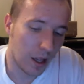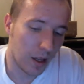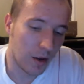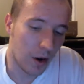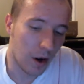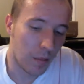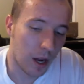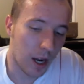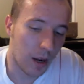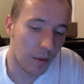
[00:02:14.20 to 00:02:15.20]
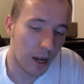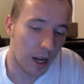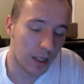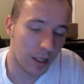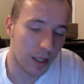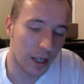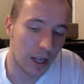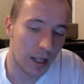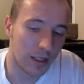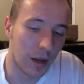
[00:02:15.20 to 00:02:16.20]
you know, I'm not
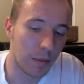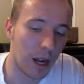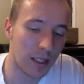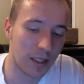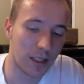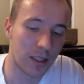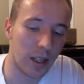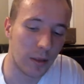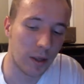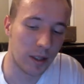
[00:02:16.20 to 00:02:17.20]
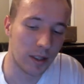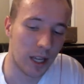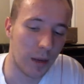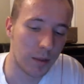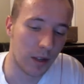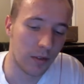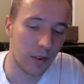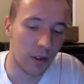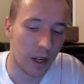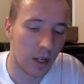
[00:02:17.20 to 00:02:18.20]
as excited about this game as I
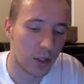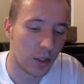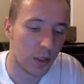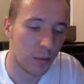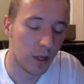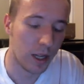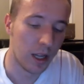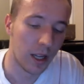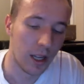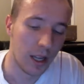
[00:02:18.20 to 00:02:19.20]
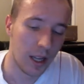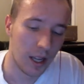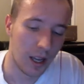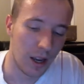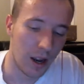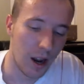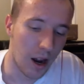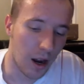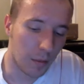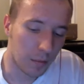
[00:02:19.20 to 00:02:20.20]
feel like I should be.
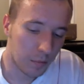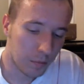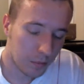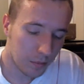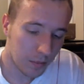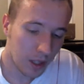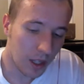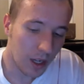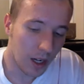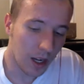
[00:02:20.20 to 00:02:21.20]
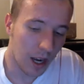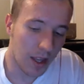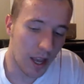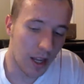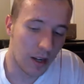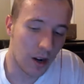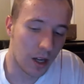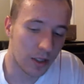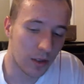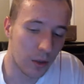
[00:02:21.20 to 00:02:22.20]
And then
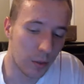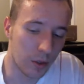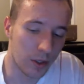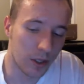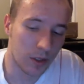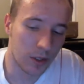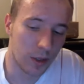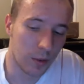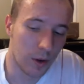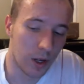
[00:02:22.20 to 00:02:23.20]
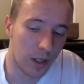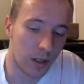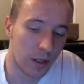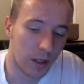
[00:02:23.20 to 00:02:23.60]
Austin Hooper's an interesting one,